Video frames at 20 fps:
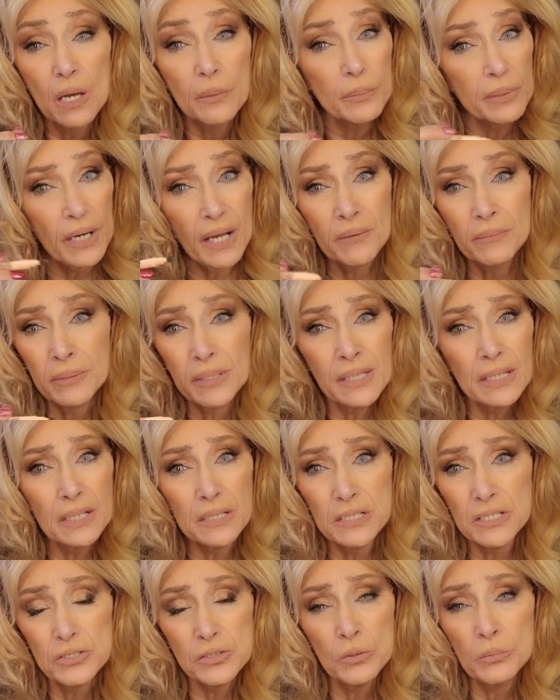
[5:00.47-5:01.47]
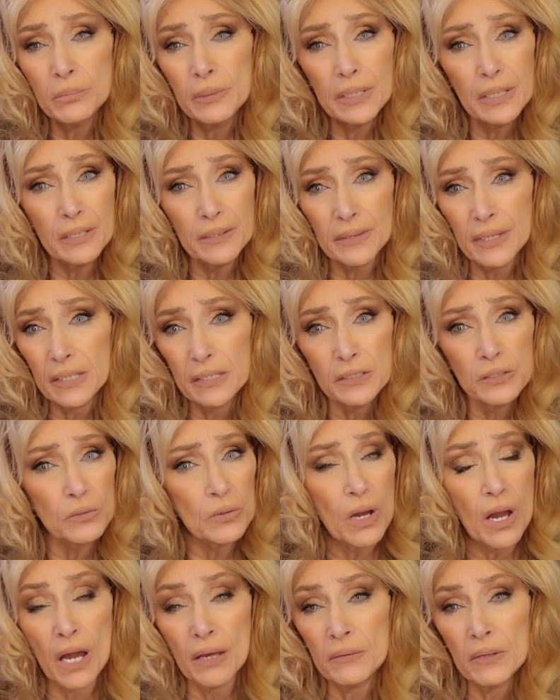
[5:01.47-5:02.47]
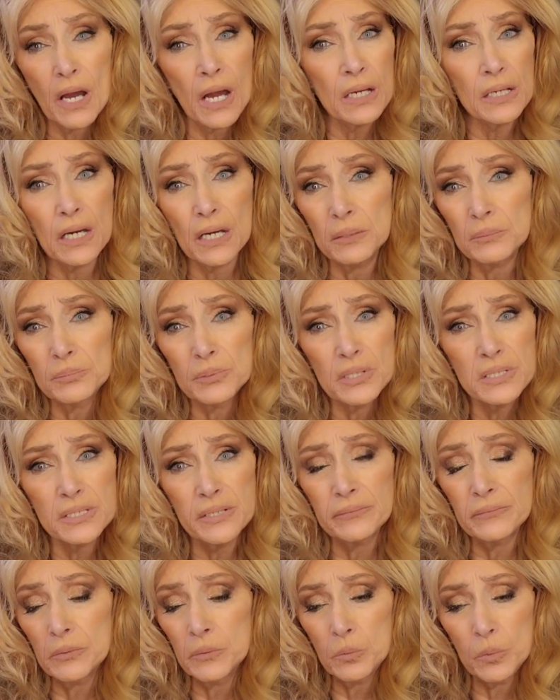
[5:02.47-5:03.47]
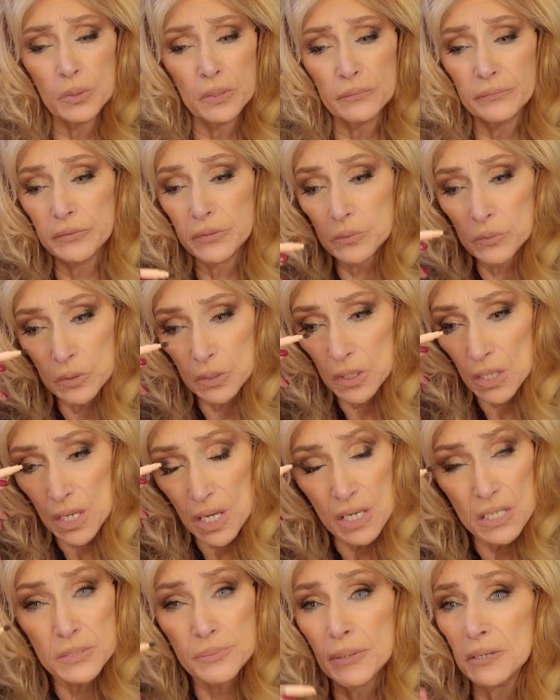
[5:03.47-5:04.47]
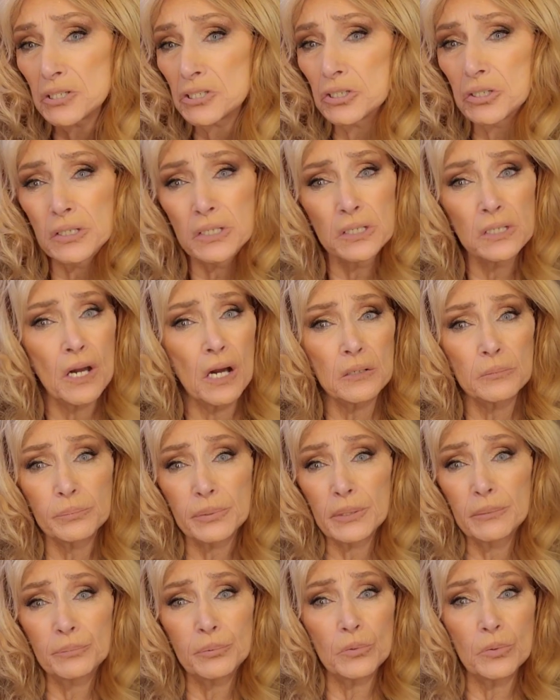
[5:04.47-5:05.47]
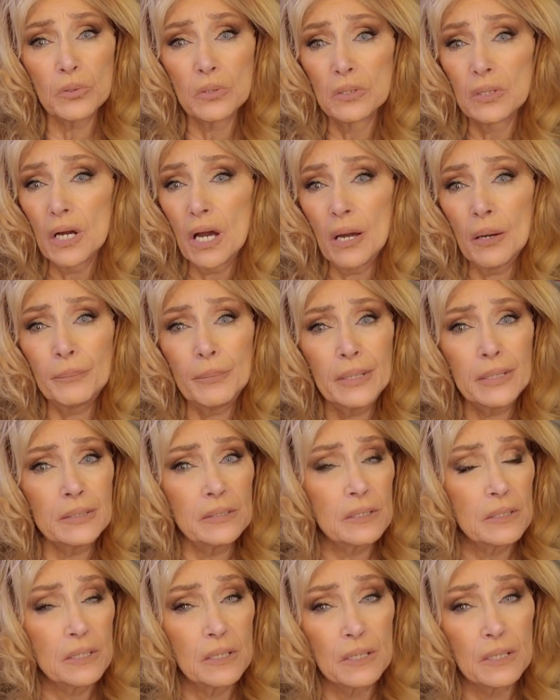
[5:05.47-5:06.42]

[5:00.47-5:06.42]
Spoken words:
But I've been getting so many. Thank you. I God bless every one of you, especially young people. I mean,